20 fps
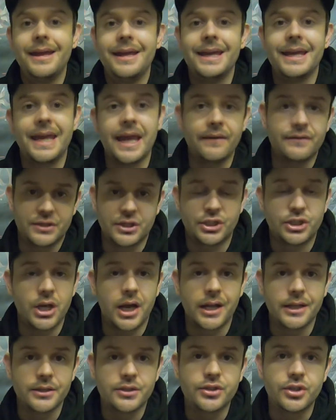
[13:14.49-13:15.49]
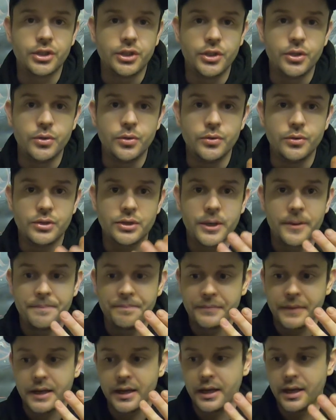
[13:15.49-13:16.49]
it gave us the chance to use
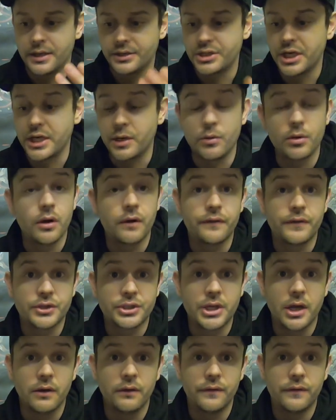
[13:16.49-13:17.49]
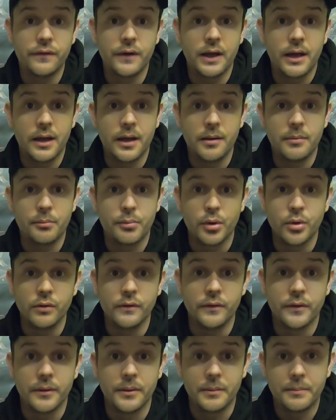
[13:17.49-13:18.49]
uh, genuine off-the-shelf um,
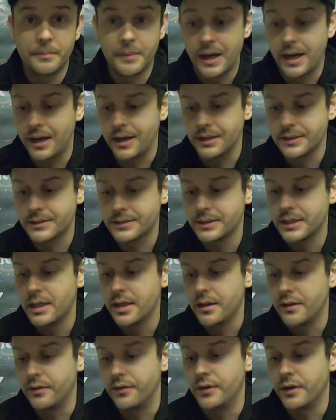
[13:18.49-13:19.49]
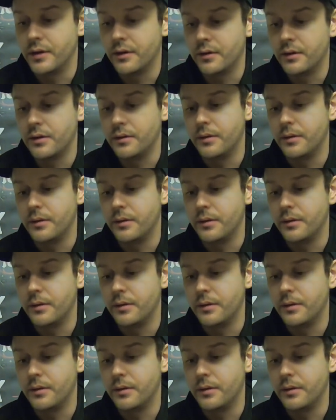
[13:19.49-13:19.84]
proven parts that